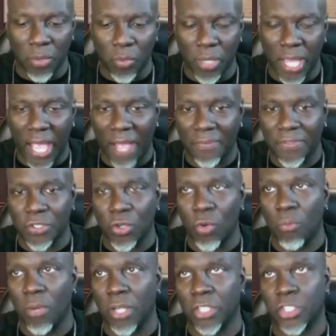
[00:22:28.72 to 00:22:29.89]
we have so
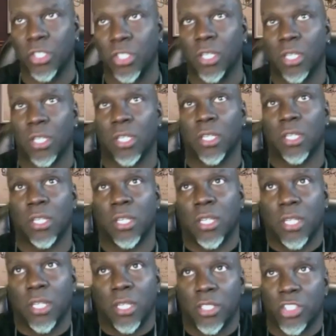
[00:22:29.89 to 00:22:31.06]
much
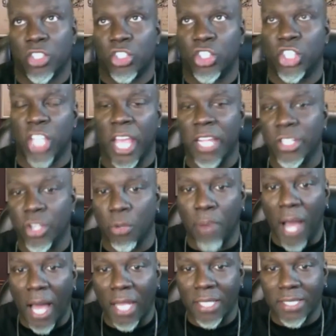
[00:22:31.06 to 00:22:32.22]
gender
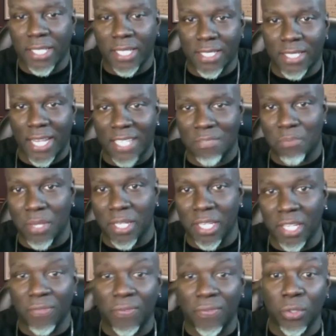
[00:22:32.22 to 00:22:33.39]
politics that has been
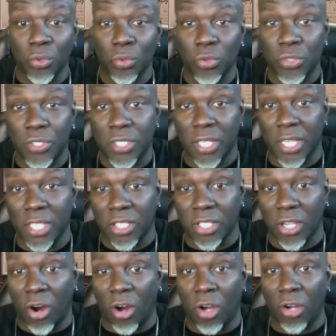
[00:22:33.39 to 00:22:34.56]
infused into
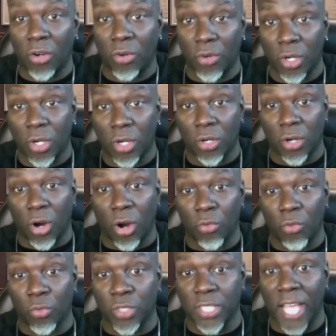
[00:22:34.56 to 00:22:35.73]
our
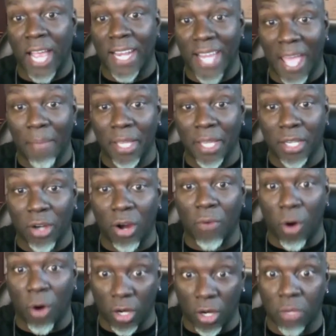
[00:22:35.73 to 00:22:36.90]
our dynamic, our,
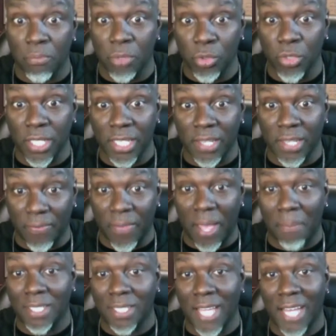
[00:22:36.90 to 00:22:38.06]
our community and
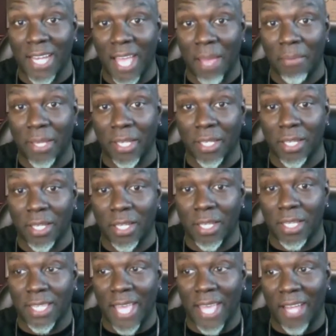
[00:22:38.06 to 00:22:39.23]
family dynamic,
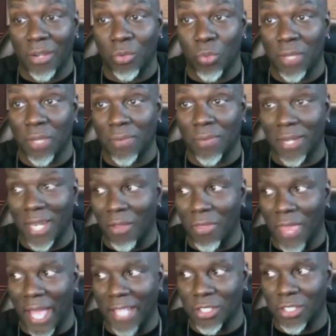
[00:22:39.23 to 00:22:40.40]
that we have allowed
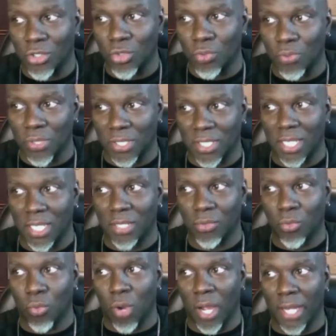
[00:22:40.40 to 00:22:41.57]
that to supersede
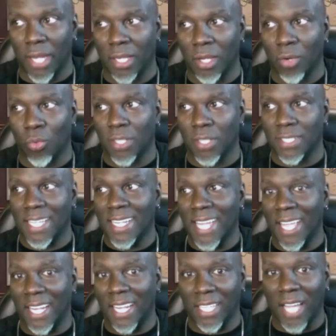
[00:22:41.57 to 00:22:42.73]
what was
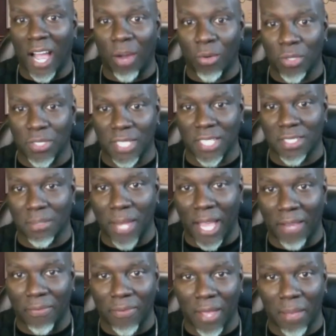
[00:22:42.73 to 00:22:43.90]
innately ours as a
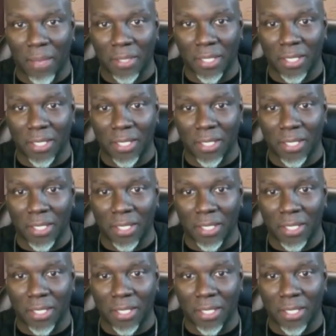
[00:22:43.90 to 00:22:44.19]
black family.